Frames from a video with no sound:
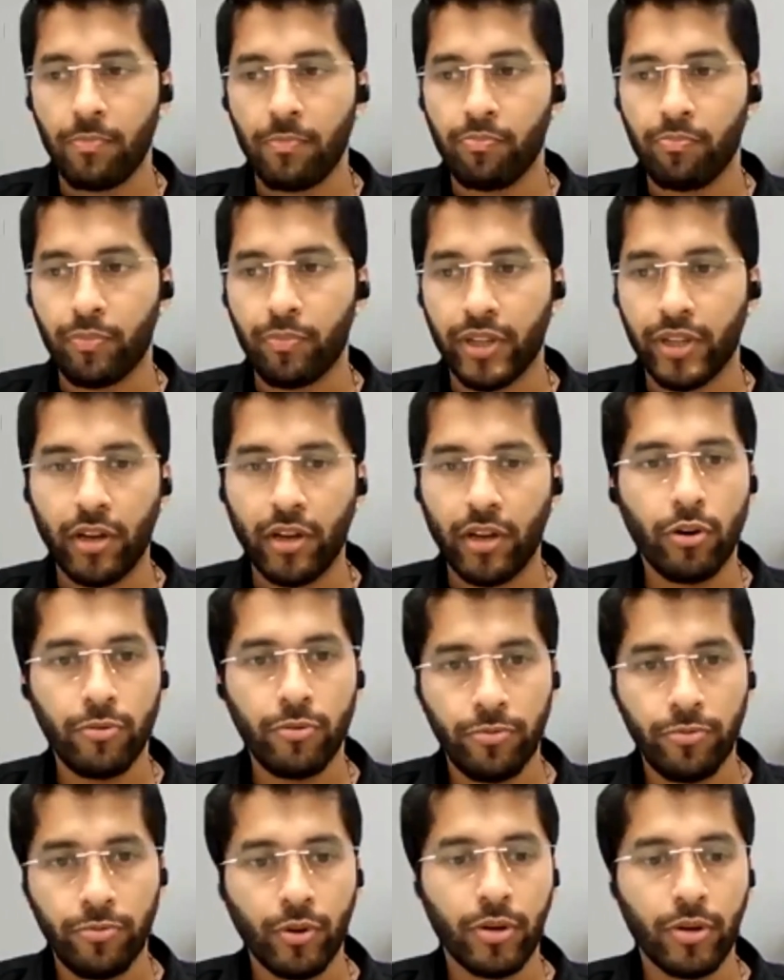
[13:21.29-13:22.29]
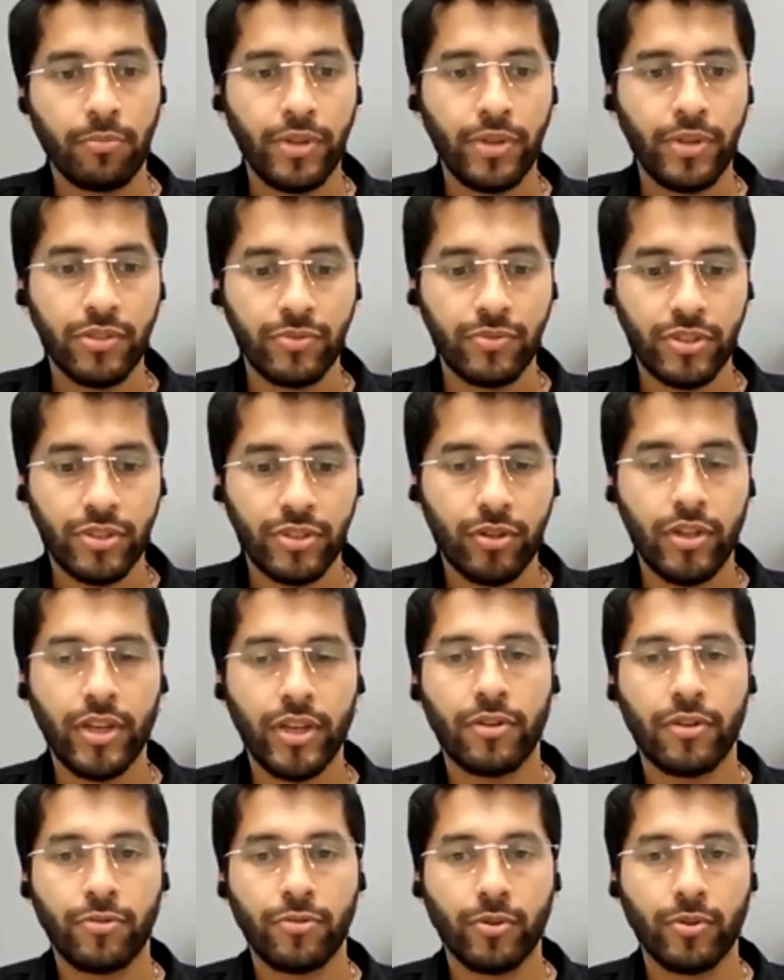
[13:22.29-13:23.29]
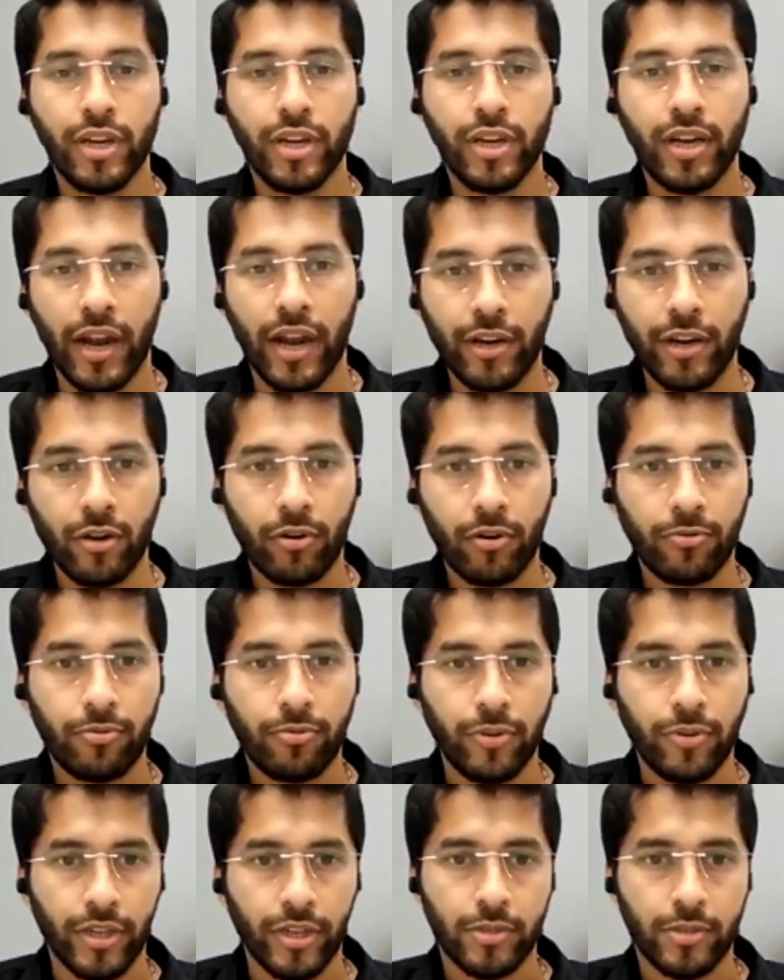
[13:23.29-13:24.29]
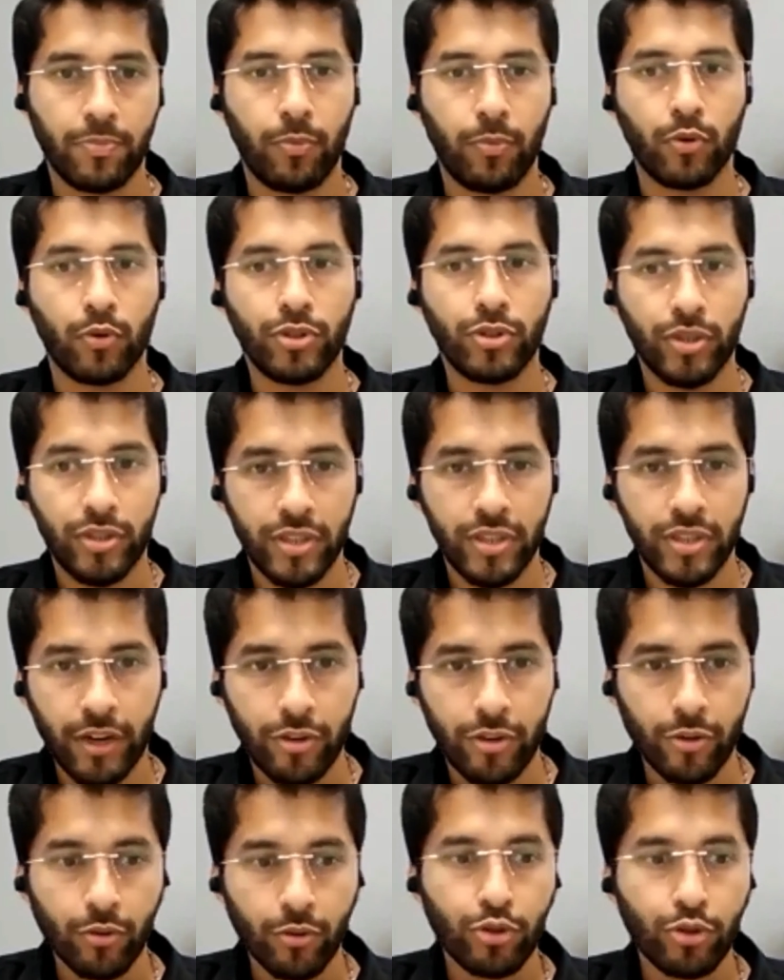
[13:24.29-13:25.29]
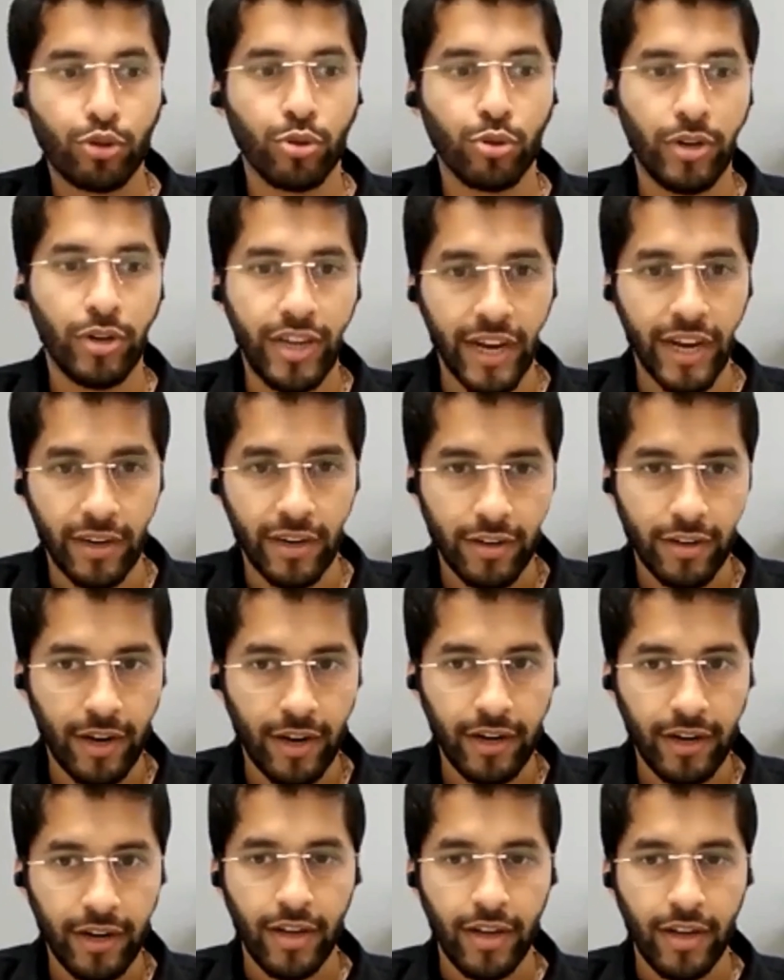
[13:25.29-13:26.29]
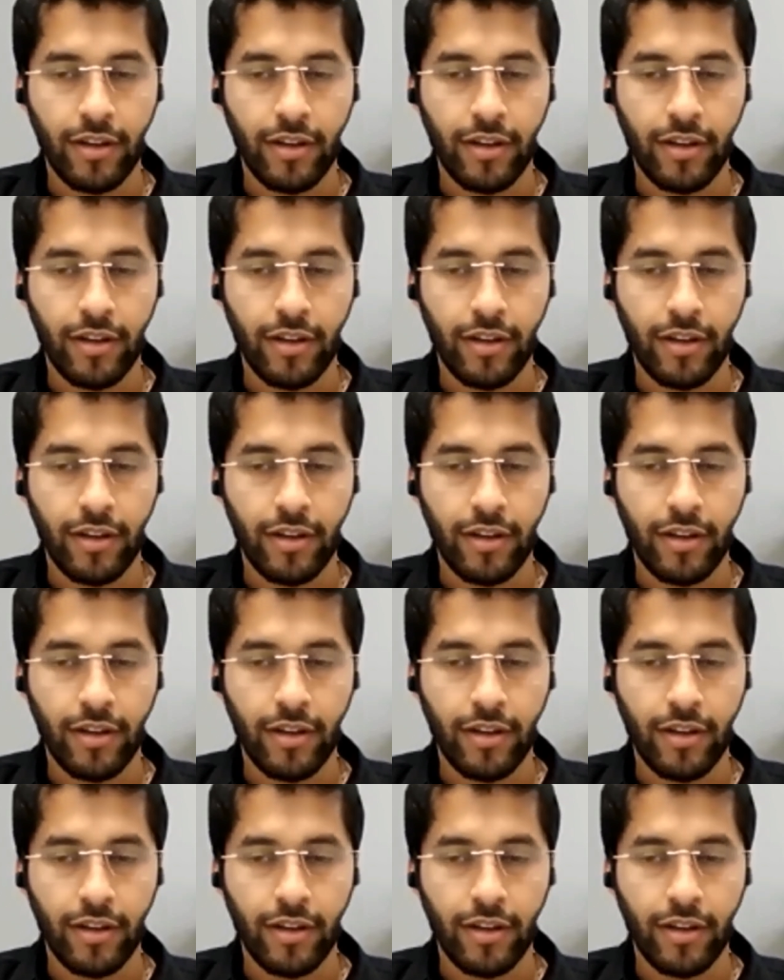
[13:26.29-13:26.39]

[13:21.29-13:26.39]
But there are a lot of few companies which really give you the kind of exposure that you should get, right?